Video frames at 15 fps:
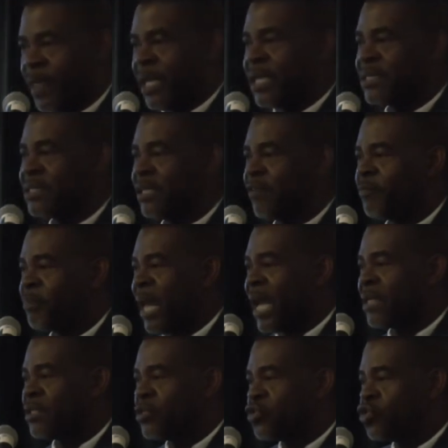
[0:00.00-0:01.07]
Instead of
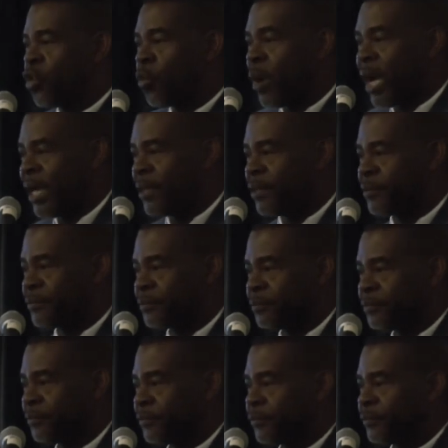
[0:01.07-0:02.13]
planting so wide,
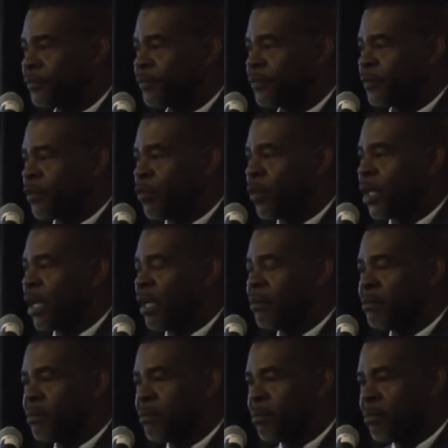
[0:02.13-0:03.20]
we
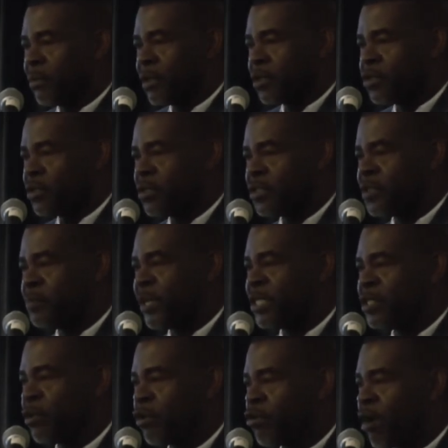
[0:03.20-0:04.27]
can
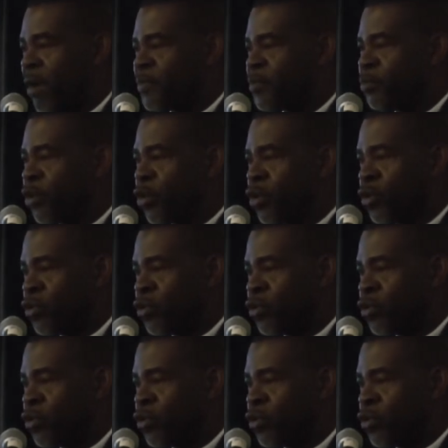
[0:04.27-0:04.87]
space our crops more